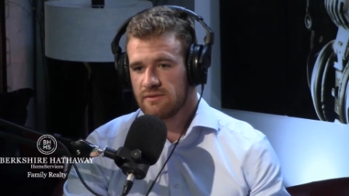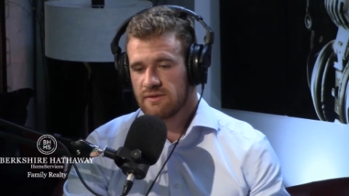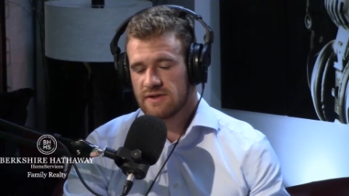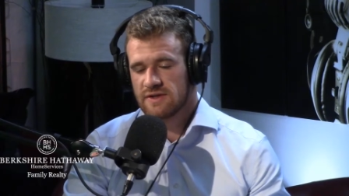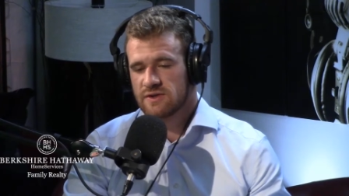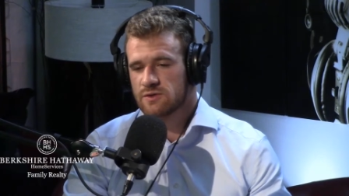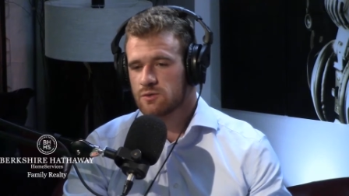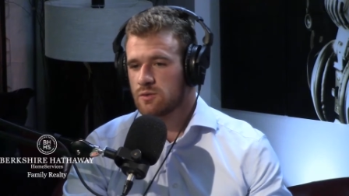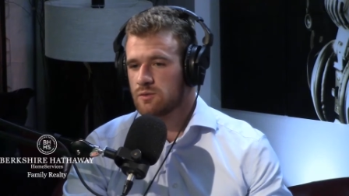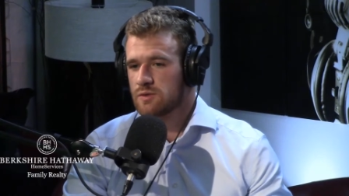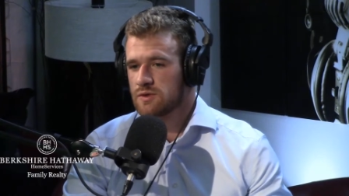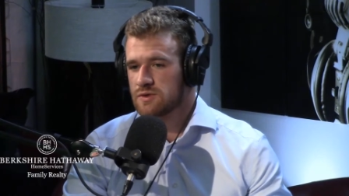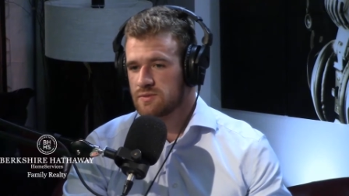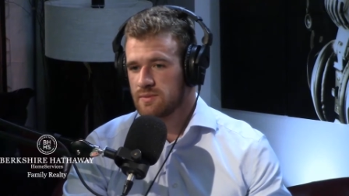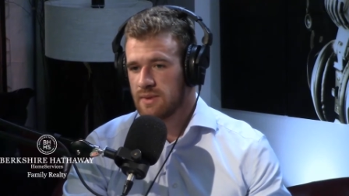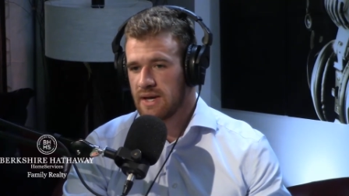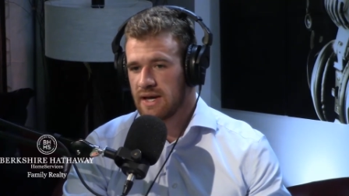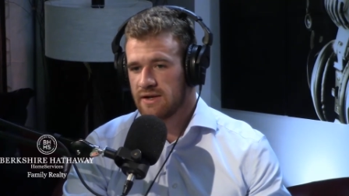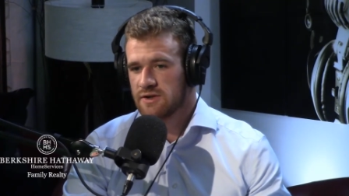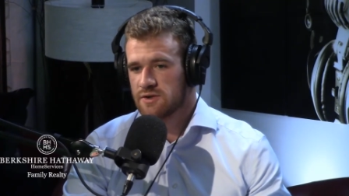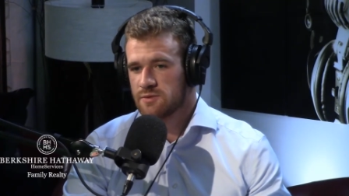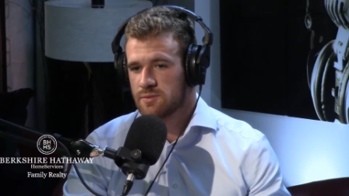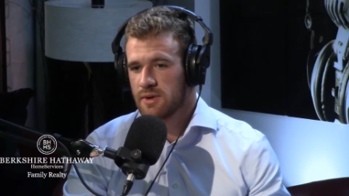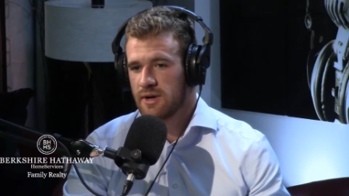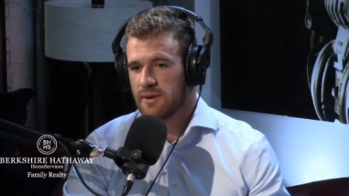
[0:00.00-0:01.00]
This one was
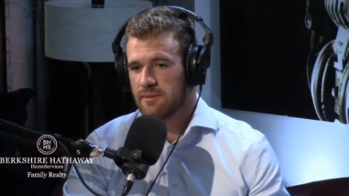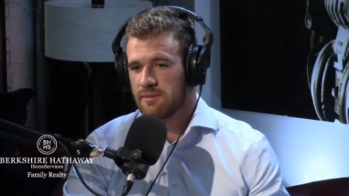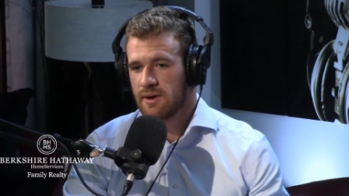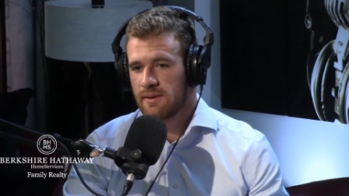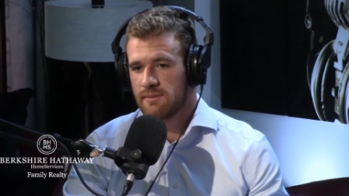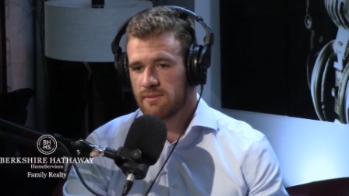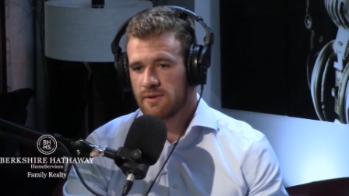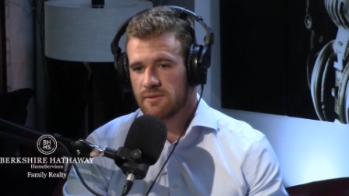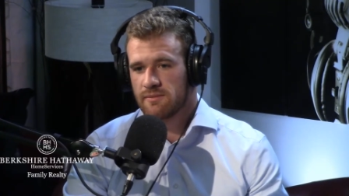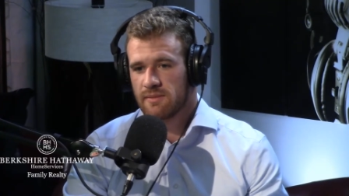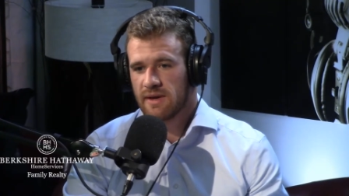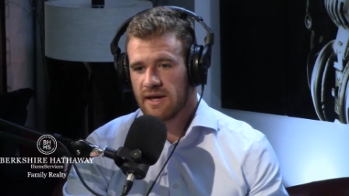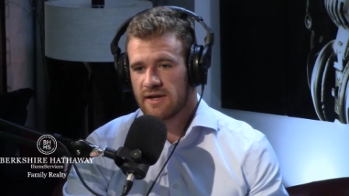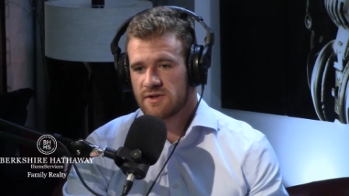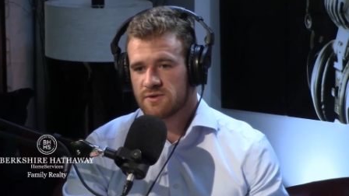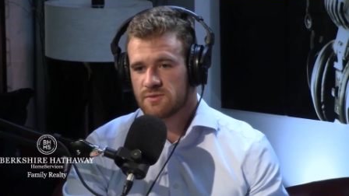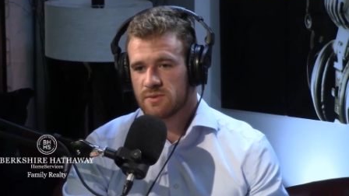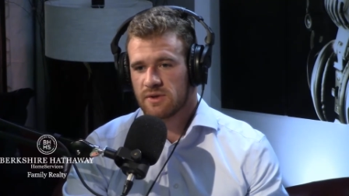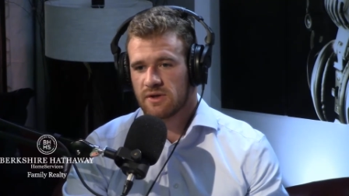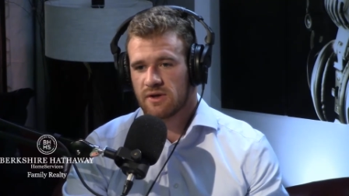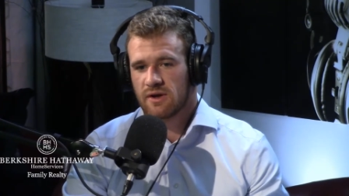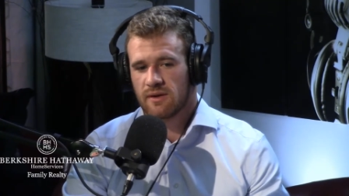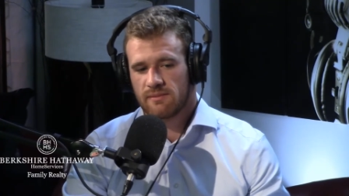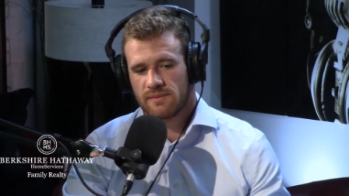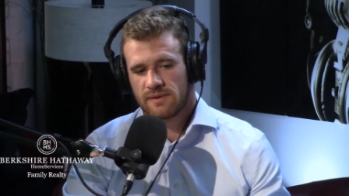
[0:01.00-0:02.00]
managed by a property
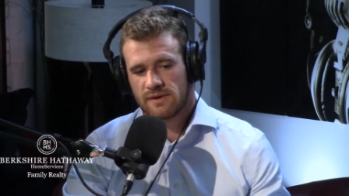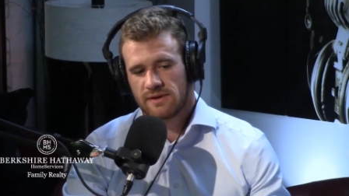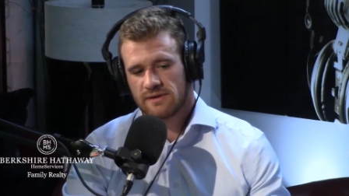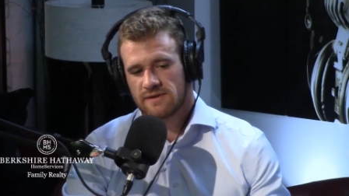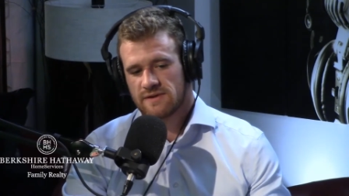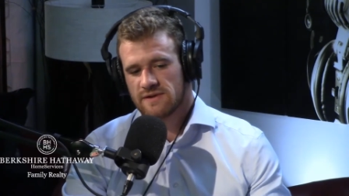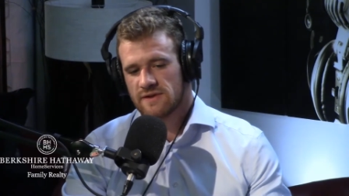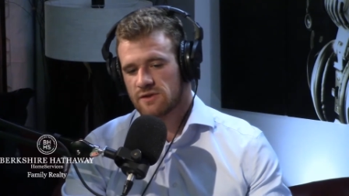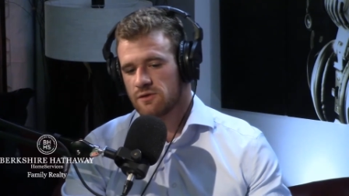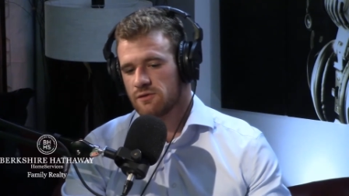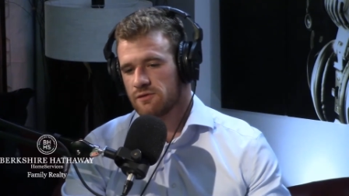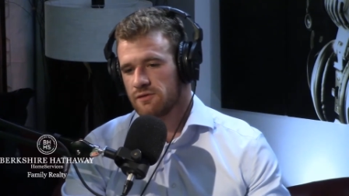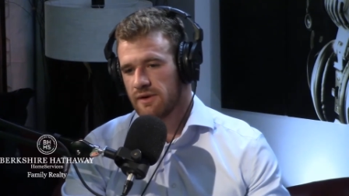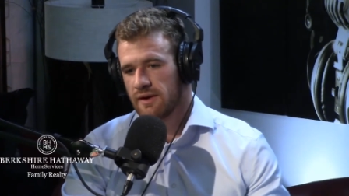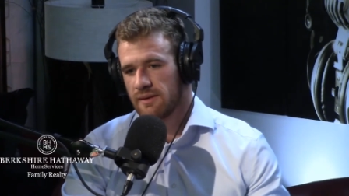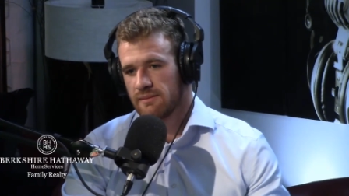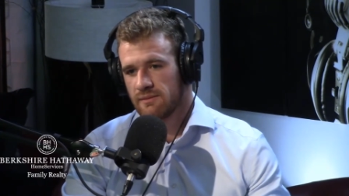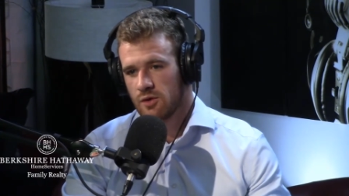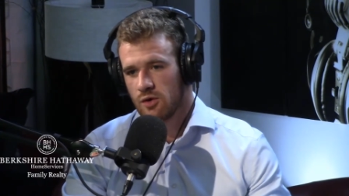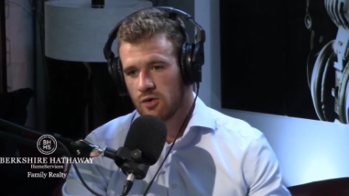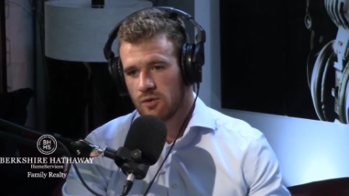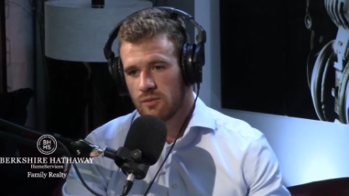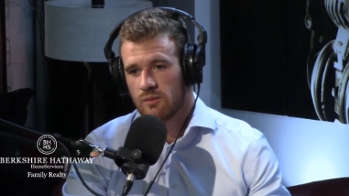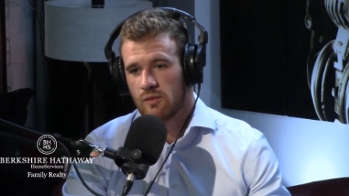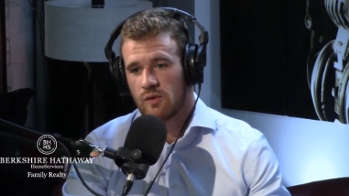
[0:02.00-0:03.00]
management company. The single family
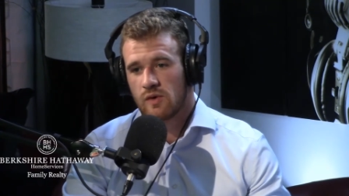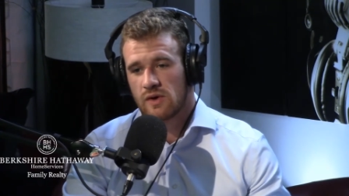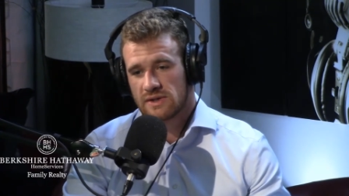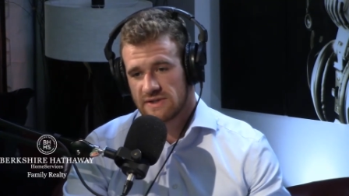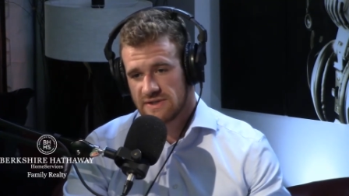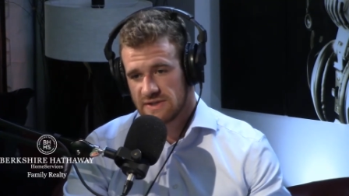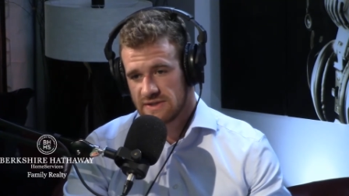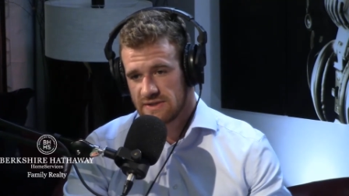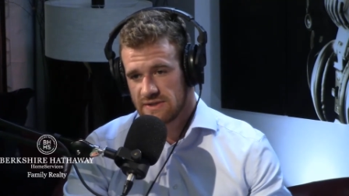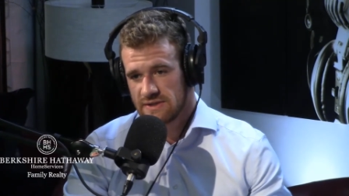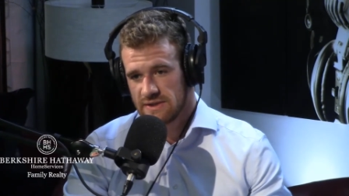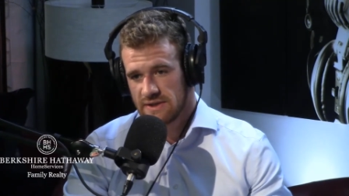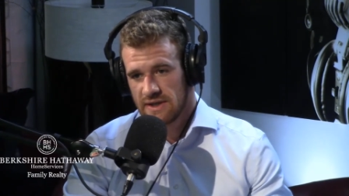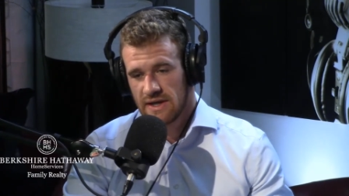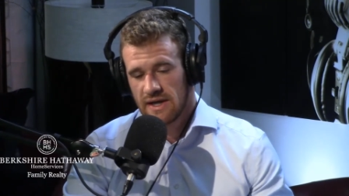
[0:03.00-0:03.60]
home wasn't.